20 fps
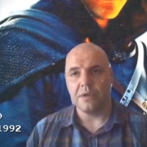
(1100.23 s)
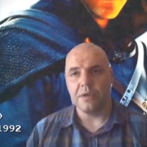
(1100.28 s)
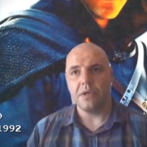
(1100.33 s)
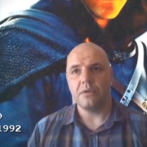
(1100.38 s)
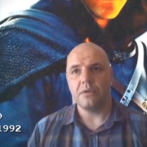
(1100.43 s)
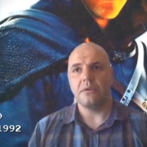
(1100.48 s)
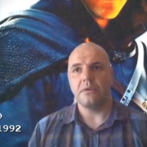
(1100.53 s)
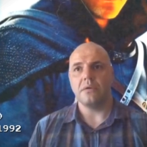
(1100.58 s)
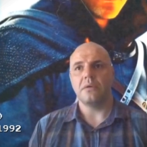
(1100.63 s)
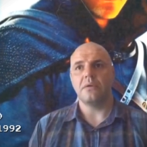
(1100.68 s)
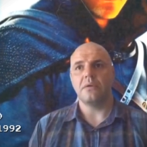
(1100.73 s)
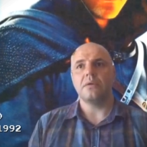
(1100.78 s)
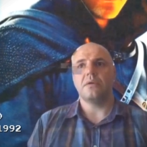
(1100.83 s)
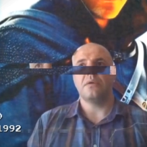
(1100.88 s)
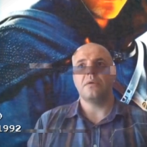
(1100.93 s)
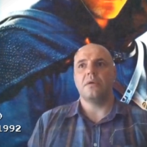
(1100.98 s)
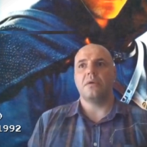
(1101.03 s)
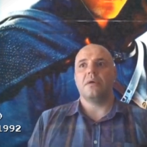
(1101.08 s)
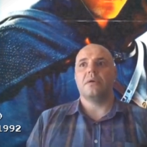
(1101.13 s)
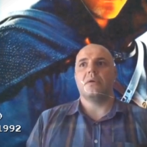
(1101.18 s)
You know,
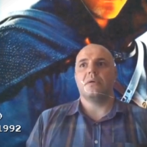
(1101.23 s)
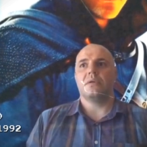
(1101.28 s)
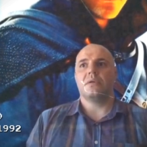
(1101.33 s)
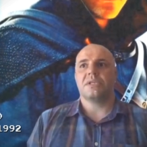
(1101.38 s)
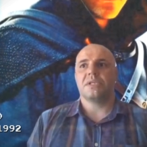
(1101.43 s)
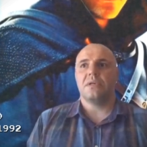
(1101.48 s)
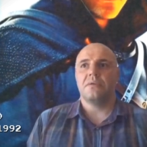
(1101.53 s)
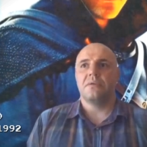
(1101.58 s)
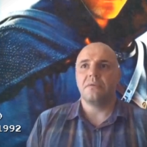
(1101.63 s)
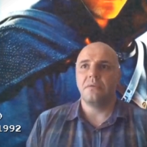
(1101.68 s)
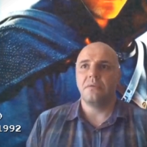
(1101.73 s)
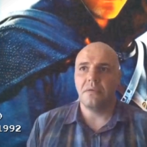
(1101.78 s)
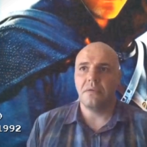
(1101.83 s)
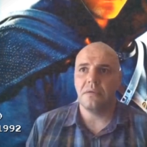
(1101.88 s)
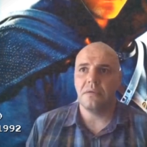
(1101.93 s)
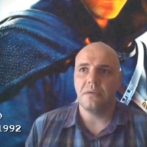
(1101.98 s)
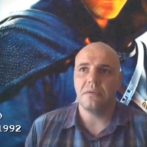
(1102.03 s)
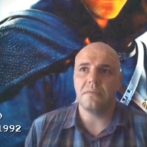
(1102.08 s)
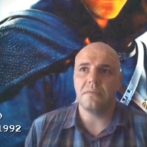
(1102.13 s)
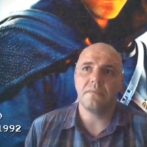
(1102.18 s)

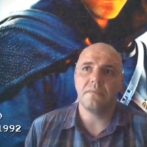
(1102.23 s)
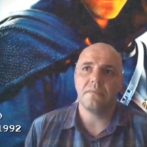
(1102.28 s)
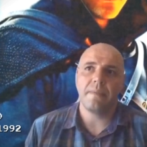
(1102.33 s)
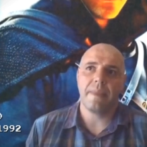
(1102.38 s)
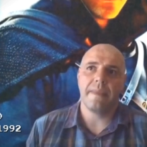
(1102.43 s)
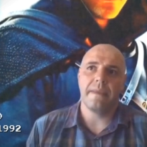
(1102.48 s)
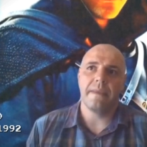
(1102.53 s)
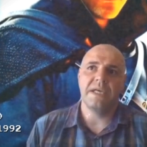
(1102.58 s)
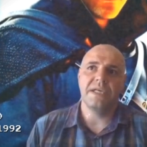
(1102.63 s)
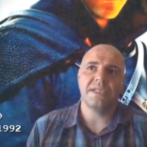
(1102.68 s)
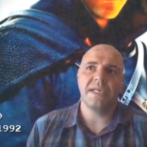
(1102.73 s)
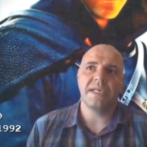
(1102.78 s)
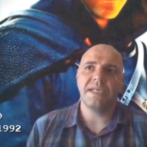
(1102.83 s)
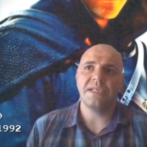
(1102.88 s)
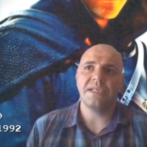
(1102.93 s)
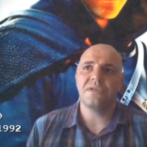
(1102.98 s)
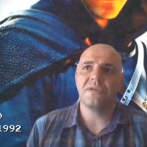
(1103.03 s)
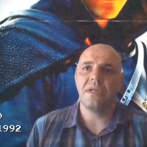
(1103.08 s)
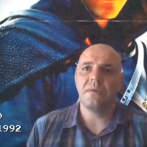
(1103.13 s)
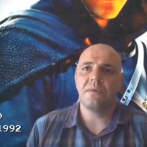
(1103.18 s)
so he
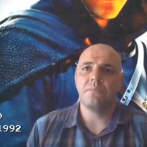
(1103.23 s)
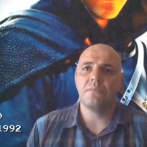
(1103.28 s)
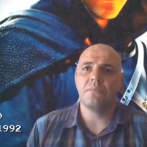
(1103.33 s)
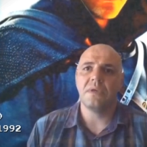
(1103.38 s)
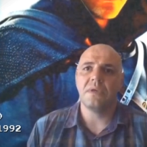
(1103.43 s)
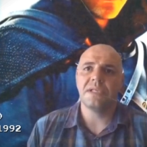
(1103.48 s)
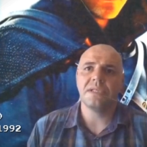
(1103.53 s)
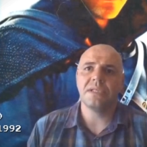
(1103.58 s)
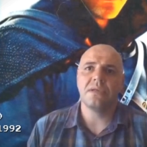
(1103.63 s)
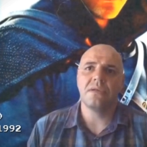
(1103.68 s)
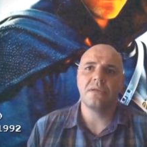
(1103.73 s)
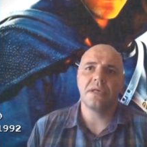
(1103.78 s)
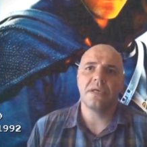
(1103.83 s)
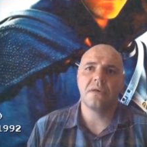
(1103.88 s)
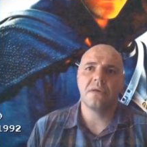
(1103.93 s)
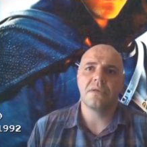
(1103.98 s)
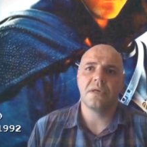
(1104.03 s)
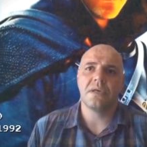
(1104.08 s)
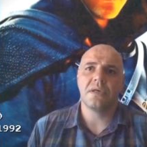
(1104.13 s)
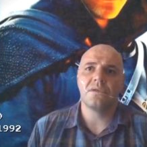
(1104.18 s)
says to them, listen,
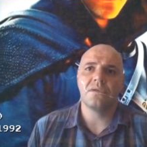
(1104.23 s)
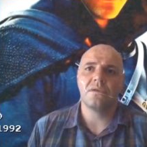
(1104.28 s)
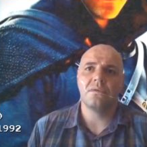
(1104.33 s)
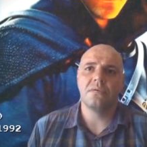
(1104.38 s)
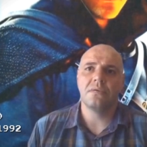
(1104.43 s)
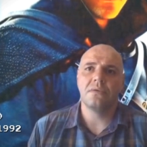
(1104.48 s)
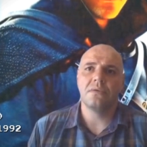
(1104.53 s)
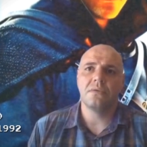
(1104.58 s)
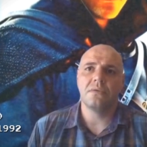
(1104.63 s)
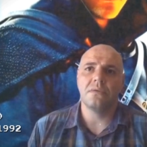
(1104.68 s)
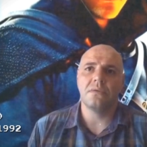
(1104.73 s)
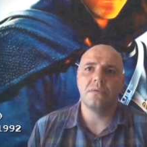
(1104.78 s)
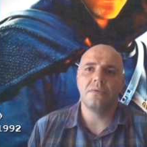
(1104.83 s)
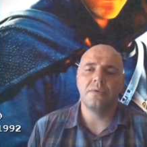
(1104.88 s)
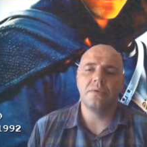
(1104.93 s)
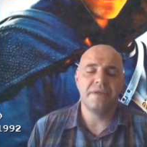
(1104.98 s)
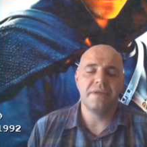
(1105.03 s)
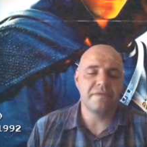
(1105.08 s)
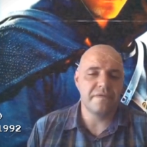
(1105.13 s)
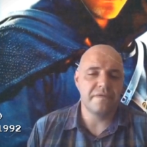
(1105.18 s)
there are those who
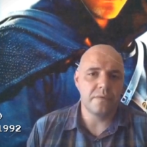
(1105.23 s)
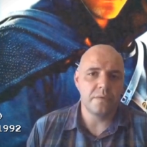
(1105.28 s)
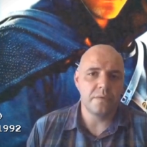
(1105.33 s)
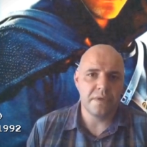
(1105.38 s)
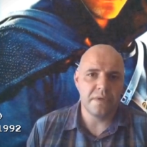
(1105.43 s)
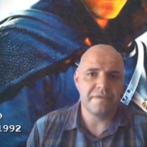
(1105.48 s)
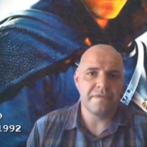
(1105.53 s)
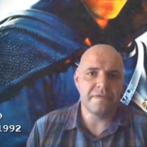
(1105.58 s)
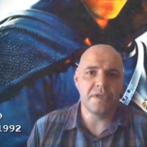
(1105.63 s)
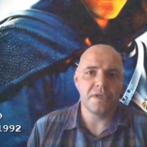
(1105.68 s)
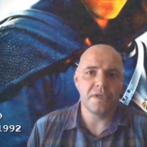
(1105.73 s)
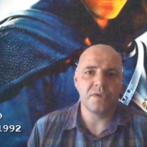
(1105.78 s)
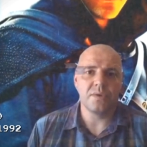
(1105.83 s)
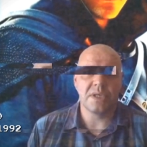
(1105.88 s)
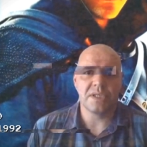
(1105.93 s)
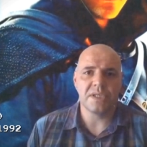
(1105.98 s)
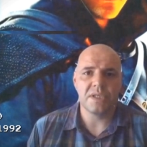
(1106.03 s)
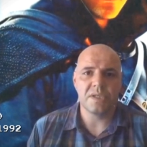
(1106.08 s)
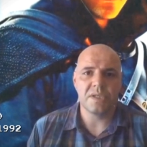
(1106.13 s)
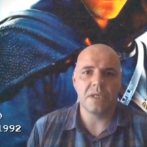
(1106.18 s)
we refers
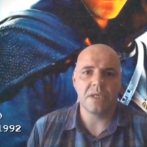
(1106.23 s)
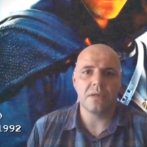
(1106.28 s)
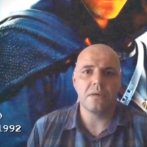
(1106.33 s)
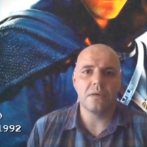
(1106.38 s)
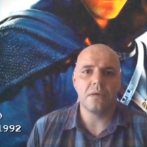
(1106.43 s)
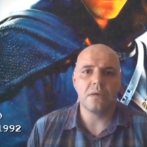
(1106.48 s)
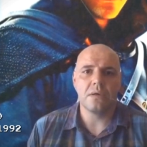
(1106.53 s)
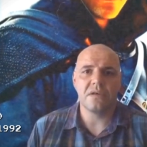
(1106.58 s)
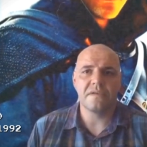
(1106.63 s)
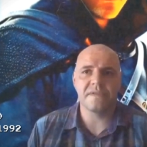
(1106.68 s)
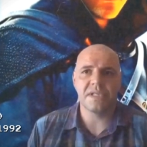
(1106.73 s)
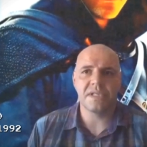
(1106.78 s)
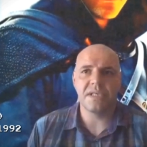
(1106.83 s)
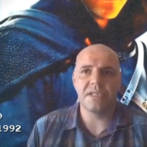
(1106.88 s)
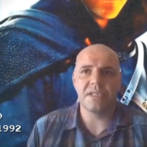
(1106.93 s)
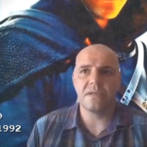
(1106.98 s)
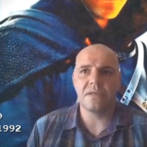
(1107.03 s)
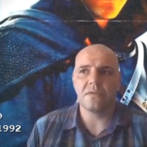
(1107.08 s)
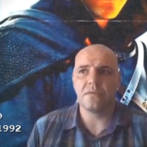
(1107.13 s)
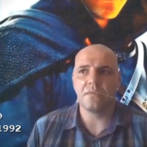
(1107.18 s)
to as the synagogue of
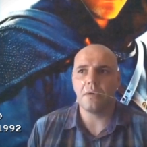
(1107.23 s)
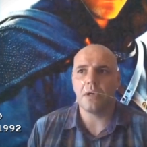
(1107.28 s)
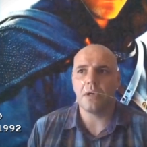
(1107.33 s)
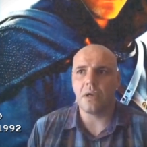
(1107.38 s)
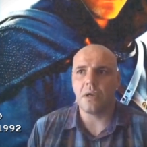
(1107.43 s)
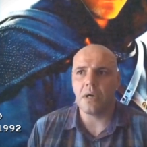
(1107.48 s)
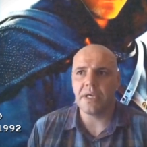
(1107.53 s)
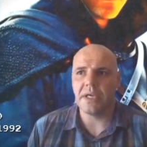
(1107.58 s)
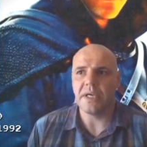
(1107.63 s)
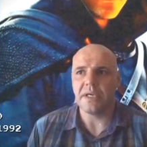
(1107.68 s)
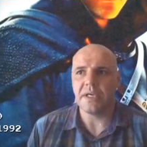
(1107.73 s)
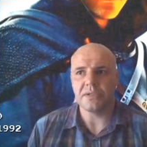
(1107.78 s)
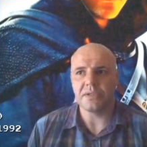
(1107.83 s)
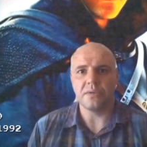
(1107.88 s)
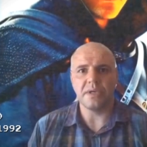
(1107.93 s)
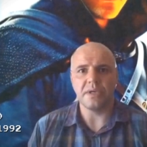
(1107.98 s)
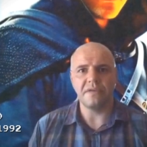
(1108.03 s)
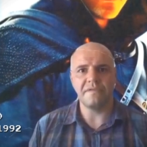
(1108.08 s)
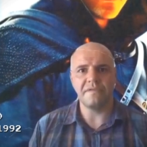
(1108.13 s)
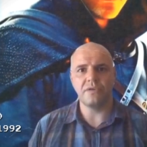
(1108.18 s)
Satan, who are
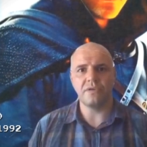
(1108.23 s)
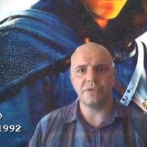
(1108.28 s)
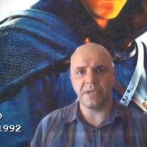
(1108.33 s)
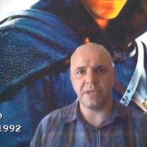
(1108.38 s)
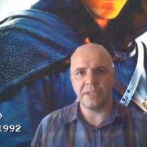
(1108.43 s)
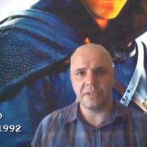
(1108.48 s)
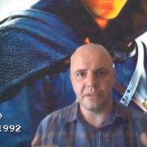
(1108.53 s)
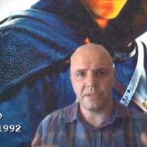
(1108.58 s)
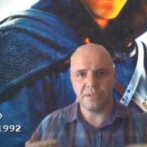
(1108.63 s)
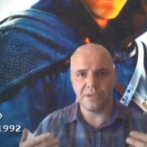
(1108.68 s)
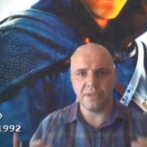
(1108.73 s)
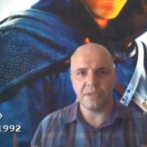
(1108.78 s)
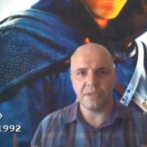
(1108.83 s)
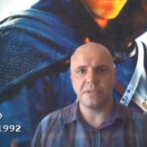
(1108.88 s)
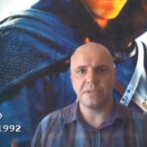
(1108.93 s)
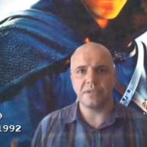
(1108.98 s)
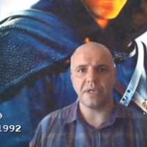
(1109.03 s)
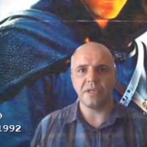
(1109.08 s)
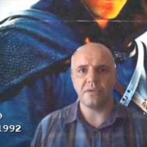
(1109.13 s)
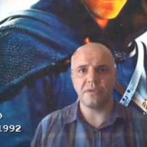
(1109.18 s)
liars, who infiltrate the
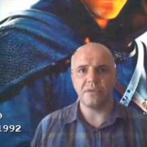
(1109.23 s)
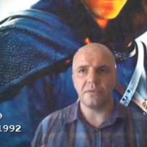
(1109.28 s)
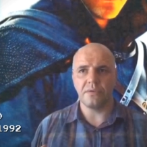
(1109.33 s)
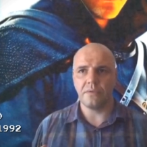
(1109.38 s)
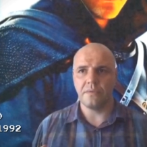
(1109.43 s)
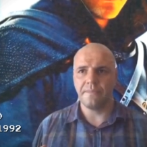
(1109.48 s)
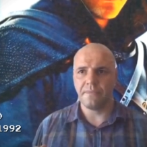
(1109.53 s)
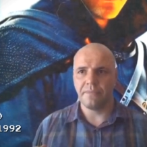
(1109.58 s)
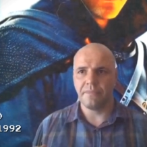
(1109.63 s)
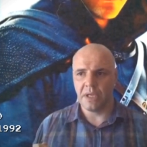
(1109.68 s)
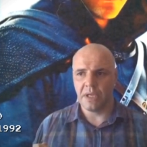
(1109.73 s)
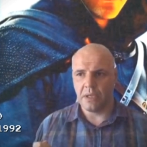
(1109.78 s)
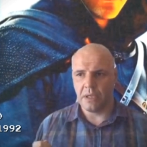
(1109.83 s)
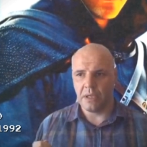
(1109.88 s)
church and who